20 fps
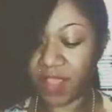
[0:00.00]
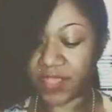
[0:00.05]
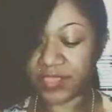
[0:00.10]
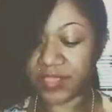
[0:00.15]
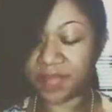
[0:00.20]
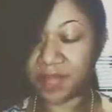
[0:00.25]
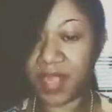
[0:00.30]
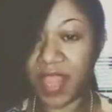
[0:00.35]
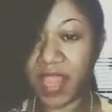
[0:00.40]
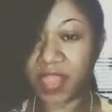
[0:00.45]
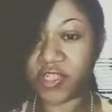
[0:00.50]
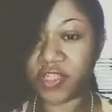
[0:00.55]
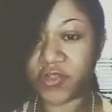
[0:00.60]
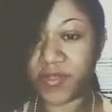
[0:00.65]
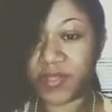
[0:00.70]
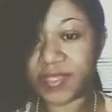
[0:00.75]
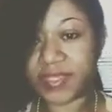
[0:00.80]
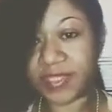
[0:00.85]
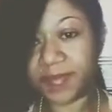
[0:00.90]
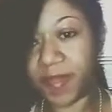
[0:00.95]
got some
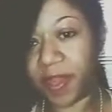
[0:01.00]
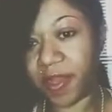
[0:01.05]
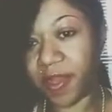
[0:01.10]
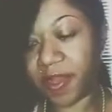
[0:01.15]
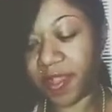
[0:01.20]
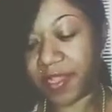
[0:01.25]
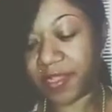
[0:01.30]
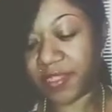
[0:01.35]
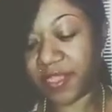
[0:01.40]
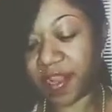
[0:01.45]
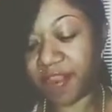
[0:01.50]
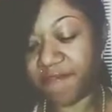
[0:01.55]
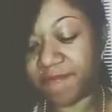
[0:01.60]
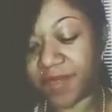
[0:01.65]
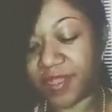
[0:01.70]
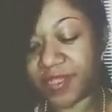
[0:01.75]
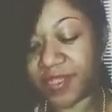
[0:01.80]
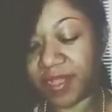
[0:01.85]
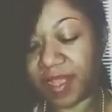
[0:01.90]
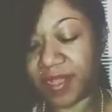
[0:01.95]
natural asparagus that have
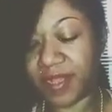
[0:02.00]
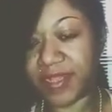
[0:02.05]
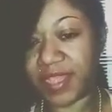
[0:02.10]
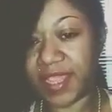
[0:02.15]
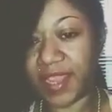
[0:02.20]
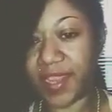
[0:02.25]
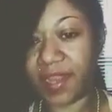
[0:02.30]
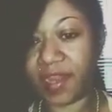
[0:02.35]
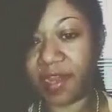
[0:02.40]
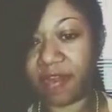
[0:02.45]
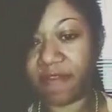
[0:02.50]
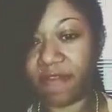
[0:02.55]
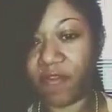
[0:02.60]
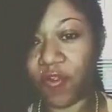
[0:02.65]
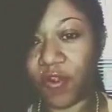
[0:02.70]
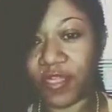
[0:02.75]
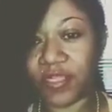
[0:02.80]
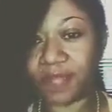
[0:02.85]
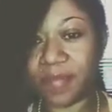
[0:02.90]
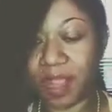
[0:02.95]
been sauteed, and of
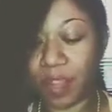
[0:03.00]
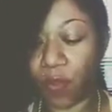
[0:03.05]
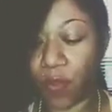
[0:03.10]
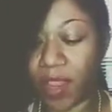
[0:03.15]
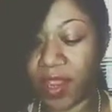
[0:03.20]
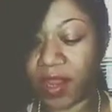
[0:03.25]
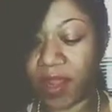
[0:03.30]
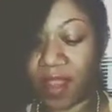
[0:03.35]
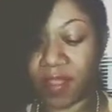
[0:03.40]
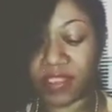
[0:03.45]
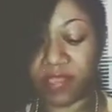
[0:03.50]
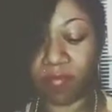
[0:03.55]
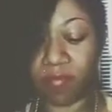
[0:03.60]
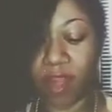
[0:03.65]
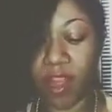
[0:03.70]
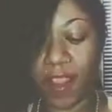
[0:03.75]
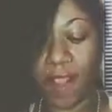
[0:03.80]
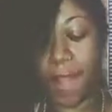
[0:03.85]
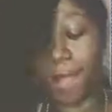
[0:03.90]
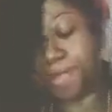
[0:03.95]
course, my weight loss
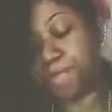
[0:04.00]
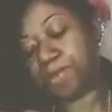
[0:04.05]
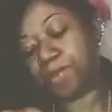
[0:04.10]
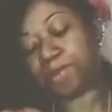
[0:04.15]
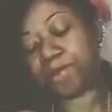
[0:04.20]
bread.